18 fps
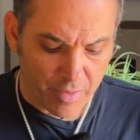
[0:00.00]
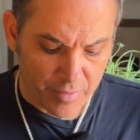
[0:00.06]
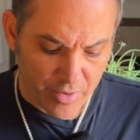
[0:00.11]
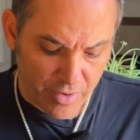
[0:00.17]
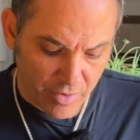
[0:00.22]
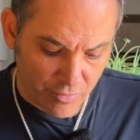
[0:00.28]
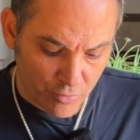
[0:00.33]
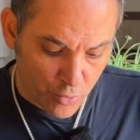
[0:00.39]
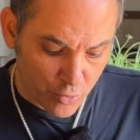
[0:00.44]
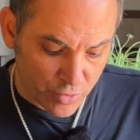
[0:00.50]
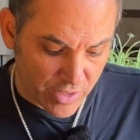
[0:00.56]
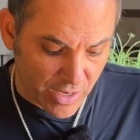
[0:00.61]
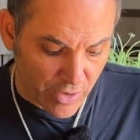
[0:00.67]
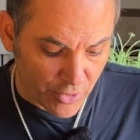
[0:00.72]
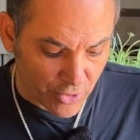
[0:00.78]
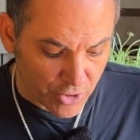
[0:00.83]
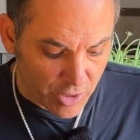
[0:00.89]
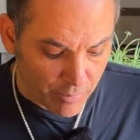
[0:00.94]
I wrote
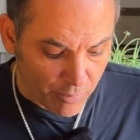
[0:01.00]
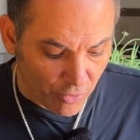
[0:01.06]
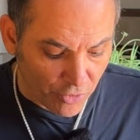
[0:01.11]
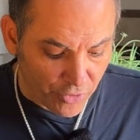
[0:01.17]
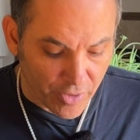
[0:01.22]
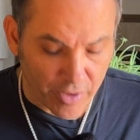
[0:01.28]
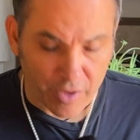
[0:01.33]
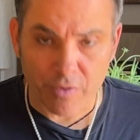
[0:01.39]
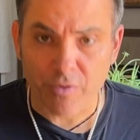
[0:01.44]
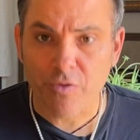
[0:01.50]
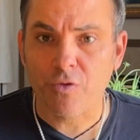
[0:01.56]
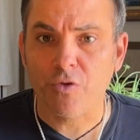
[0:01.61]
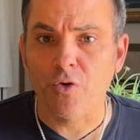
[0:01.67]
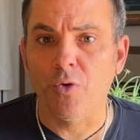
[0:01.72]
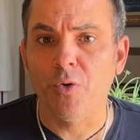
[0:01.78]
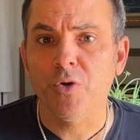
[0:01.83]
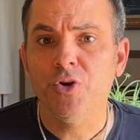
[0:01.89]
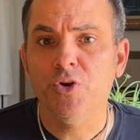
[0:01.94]
down a couple things.
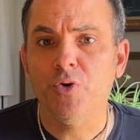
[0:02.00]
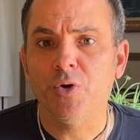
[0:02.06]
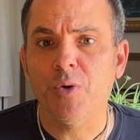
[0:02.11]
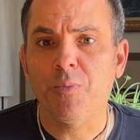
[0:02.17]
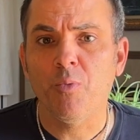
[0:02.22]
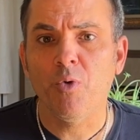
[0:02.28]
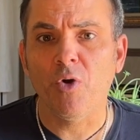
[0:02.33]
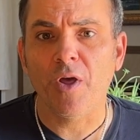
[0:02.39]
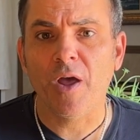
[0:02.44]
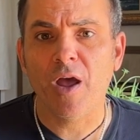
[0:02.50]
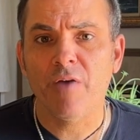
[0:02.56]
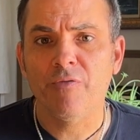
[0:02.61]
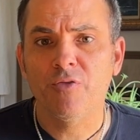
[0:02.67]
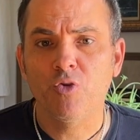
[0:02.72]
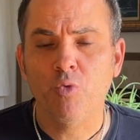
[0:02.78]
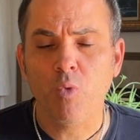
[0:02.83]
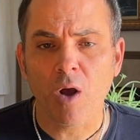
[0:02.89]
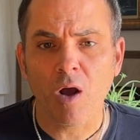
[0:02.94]
So you will have
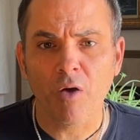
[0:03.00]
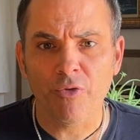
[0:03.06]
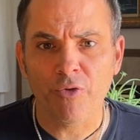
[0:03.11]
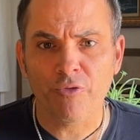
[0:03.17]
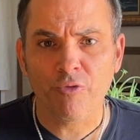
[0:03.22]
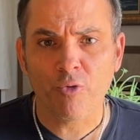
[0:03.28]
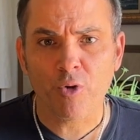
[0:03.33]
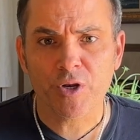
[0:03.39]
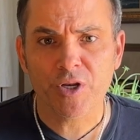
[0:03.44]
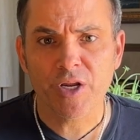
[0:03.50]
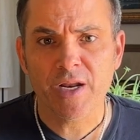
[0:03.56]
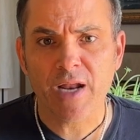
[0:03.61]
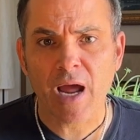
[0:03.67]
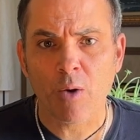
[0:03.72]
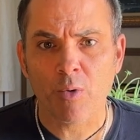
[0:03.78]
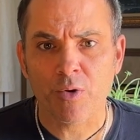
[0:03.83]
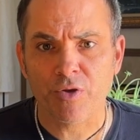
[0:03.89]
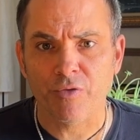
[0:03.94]
12 to 14
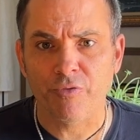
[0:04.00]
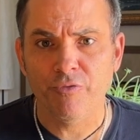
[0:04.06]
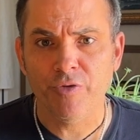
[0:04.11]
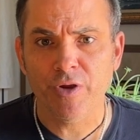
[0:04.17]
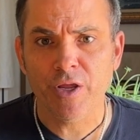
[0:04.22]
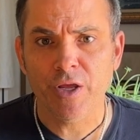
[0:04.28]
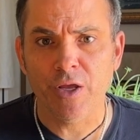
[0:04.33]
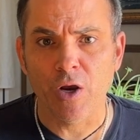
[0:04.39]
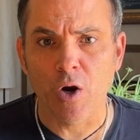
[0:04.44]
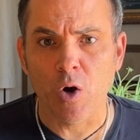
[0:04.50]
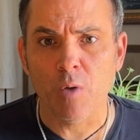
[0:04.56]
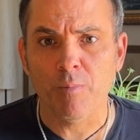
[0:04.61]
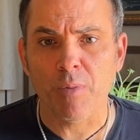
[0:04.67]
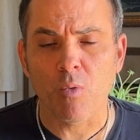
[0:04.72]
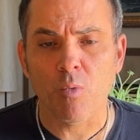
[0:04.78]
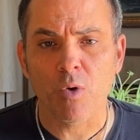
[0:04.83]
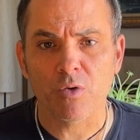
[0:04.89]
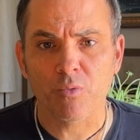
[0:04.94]
hours of video,
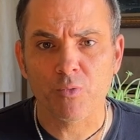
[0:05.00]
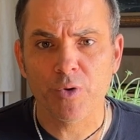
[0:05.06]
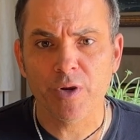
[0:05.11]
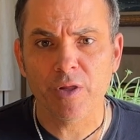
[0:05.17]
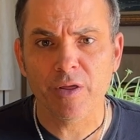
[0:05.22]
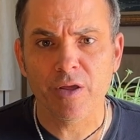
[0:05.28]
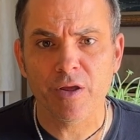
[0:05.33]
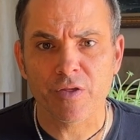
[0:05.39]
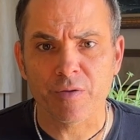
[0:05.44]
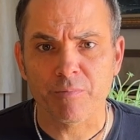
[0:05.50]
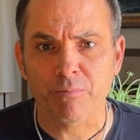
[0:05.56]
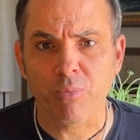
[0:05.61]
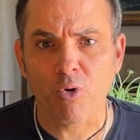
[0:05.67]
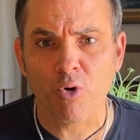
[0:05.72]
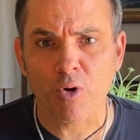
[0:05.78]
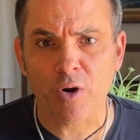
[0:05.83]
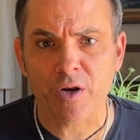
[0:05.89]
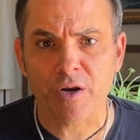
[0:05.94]
but what really is
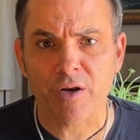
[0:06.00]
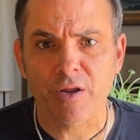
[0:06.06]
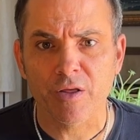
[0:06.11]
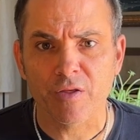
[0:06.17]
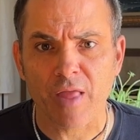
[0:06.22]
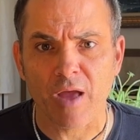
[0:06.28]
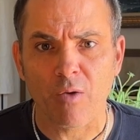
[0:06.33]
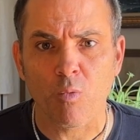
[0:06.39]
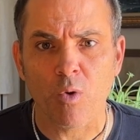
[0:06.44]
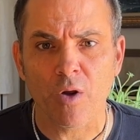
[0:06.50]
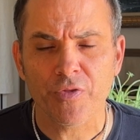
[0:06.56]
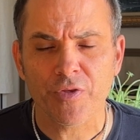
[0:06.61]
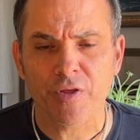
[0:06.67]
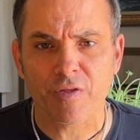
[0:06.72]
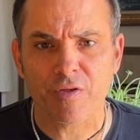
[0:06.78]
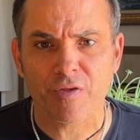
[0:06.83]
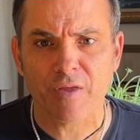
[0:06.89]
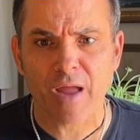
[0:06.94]
important is that once
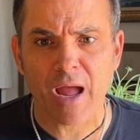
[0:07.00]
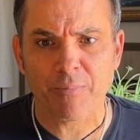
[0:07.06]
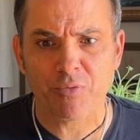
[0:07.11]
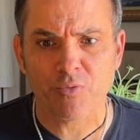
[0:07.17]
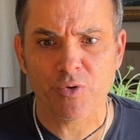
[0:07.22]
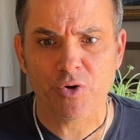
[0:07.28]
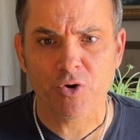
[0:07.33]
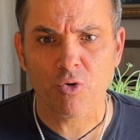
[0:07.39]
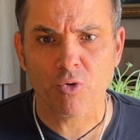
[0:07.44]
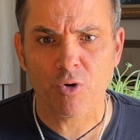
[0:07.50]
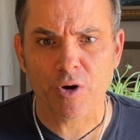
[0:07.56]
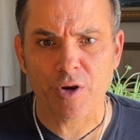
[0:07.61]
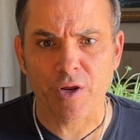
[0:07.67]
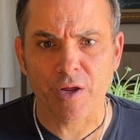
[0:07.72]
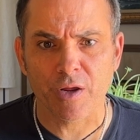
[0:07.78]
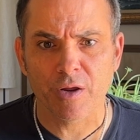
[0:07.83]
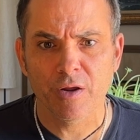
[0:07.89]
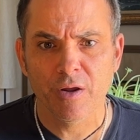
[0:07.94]
it stops
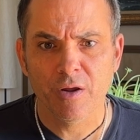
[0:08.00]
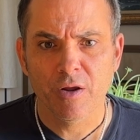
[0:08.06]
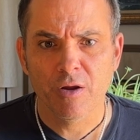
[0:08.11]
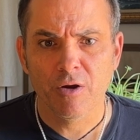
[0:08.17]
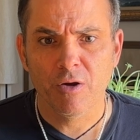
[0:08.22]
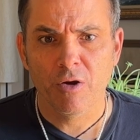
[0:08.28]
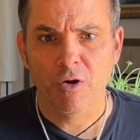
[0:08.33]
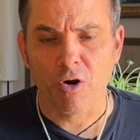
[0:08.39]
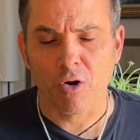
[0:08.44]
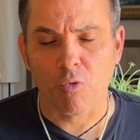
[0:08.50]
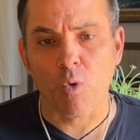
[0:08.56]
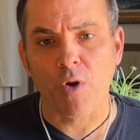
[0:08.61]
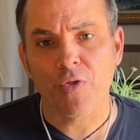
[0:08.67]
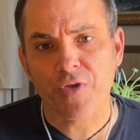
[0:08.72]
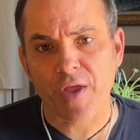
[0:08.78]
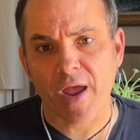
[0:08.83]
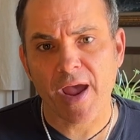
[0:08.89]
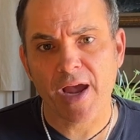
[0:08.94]
recording, or
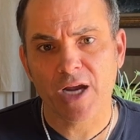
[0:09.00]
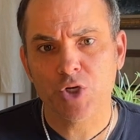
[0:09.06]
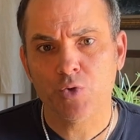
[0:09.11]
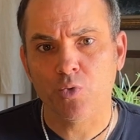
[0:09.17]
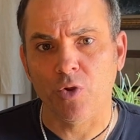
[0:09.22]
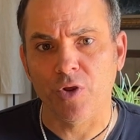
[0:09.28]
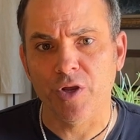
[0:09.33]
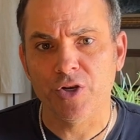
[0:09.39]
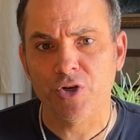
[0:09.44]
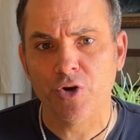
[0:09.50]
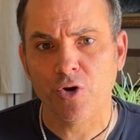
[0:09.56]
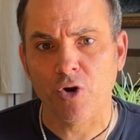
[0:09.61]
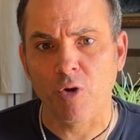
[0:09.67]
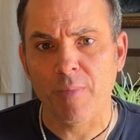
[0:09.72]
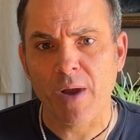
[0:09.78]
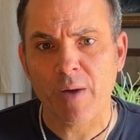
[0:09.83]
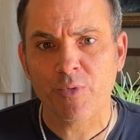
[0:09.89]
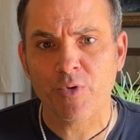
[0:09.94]
once the actual internal
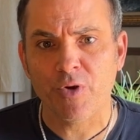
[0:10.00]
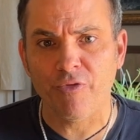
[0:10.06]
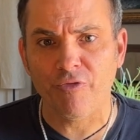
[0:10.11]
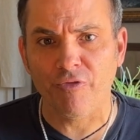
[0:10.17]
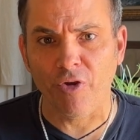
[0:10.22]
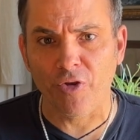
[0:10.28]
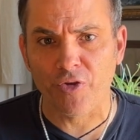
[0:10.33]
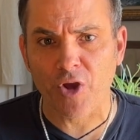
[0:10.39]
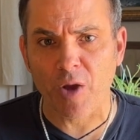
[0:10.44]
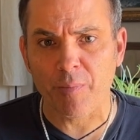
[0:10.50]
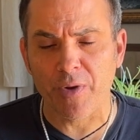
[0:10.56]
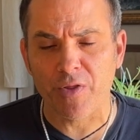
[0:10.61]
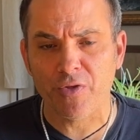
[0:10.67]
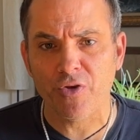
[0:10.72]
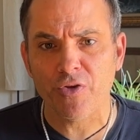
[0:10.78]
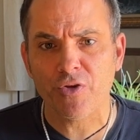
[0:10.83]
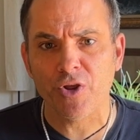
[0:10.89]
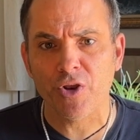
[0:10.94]
memory fills up, it's
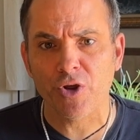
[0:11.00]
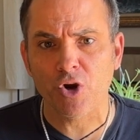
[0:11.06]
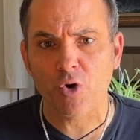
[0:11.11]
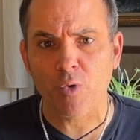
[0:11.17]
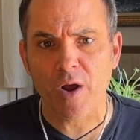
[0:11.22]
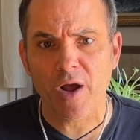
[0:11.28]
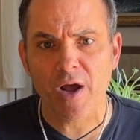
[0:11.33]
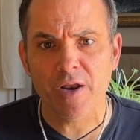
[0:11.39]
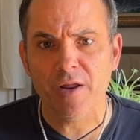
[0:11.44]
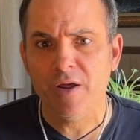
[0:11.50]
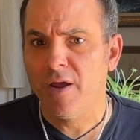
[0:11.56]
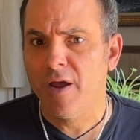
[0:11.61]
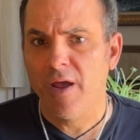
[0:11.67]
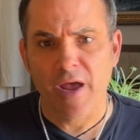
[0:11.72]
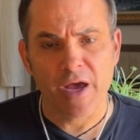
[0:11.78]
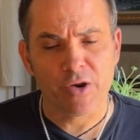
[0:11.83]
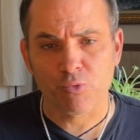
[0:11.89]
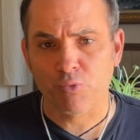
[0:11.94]
just going to go ahead
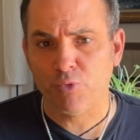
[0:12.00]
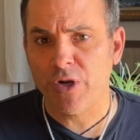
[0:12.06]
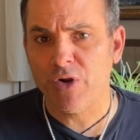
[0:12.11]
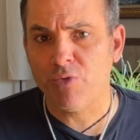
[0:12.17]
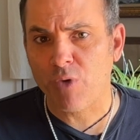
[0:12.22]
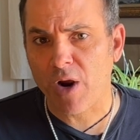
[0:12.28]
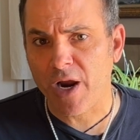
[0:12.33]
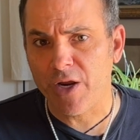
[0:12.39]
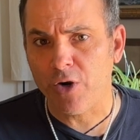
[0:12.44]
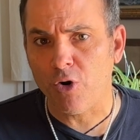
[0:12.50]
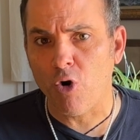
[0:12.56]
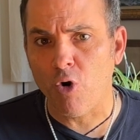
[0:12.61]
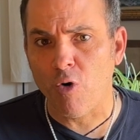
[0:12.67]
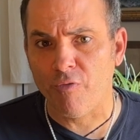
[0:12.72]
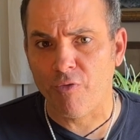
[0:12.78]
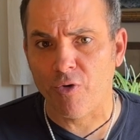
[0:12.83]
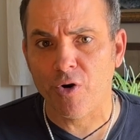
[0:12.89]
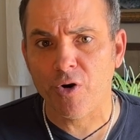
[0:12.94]
and rewrite
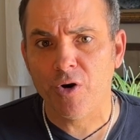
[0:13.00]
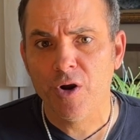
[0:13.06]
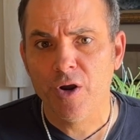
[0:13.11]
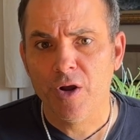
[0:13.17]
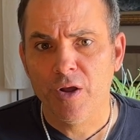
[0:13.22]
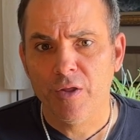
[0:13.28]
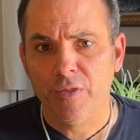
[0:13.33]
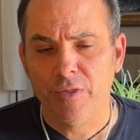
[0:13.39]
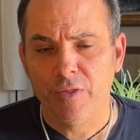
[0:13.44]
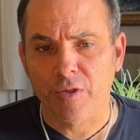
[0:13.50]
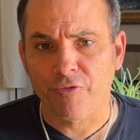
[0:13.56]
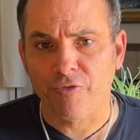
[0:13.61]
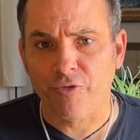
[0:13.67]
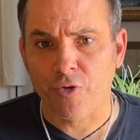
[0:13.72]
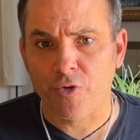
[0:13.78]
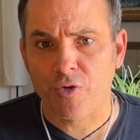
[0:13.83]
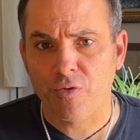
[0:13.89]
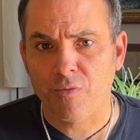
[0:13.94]
over the
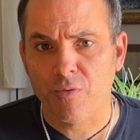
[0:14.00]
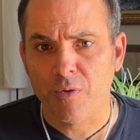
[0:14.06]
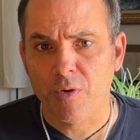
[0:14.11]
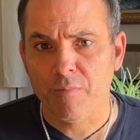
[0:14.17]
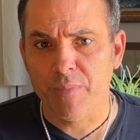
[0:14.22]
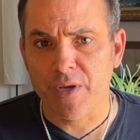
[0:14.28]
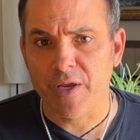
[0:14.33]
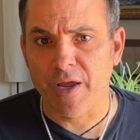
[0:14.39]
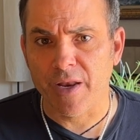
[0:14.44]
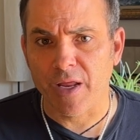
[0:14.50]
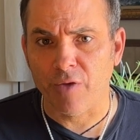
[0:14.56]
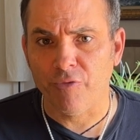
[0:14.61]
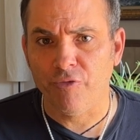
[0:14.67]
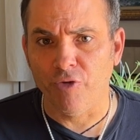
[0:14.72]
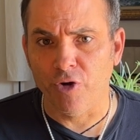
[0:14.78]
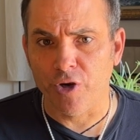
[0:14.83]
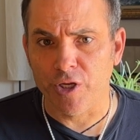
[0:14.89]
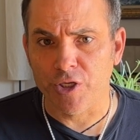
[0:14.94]
first beginning
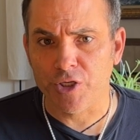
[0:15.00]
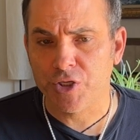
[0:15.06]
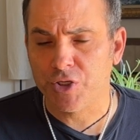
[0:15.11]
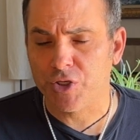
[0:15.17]
footage.